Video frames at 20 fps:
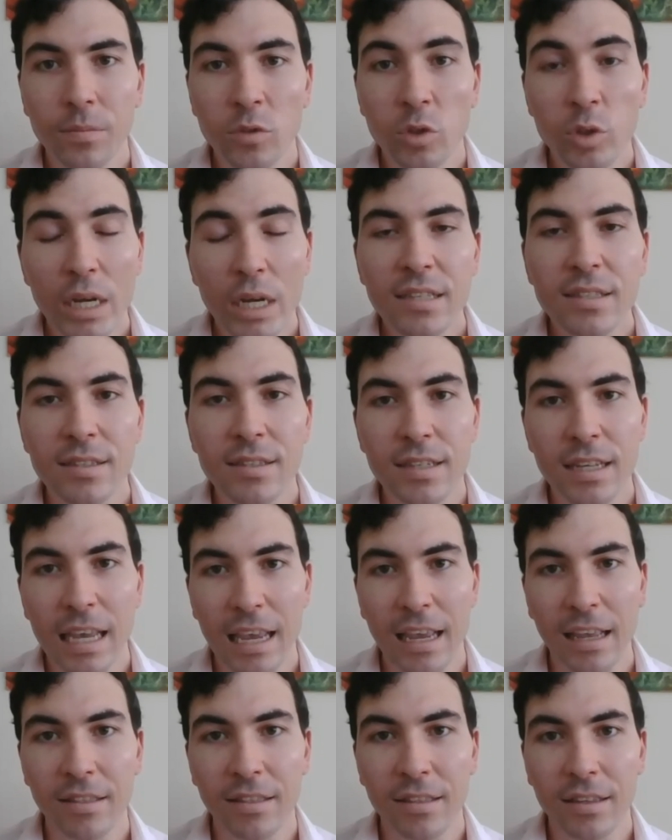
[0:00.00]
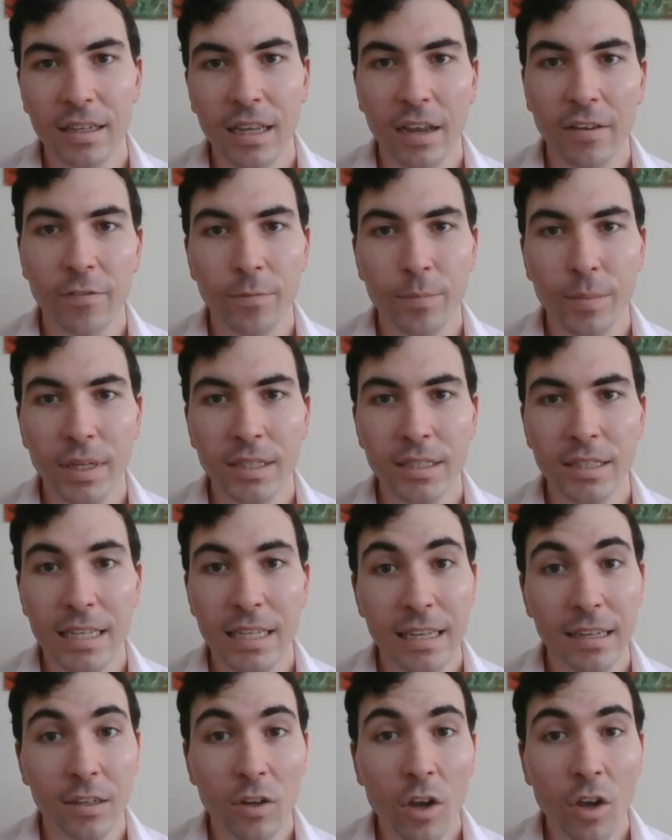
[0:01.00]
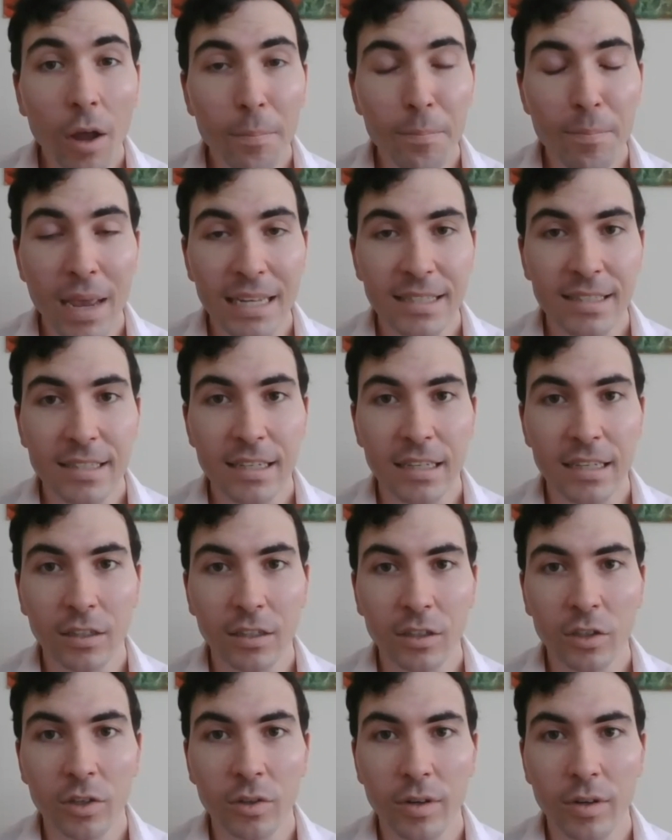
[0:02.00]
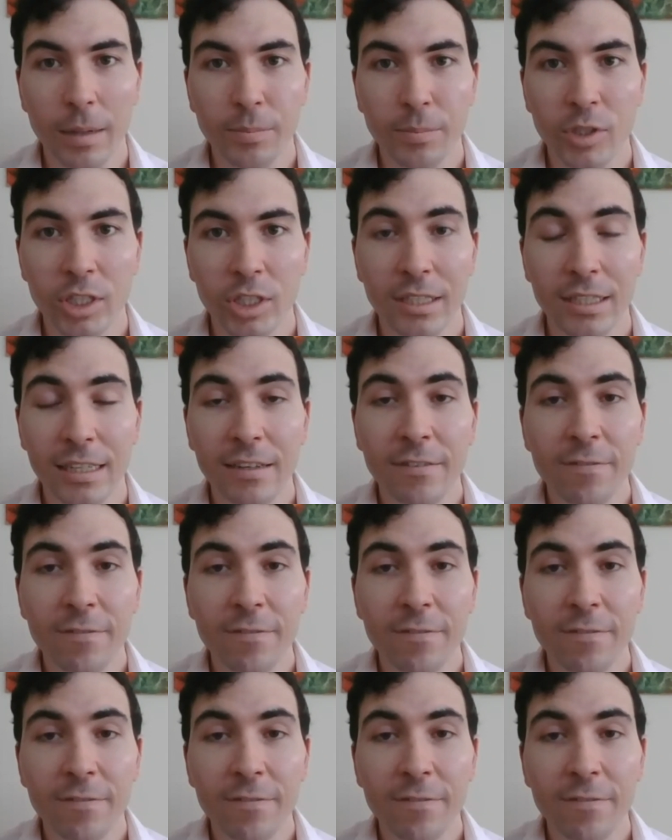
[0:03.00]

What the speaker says: trust in the government in combating corruption.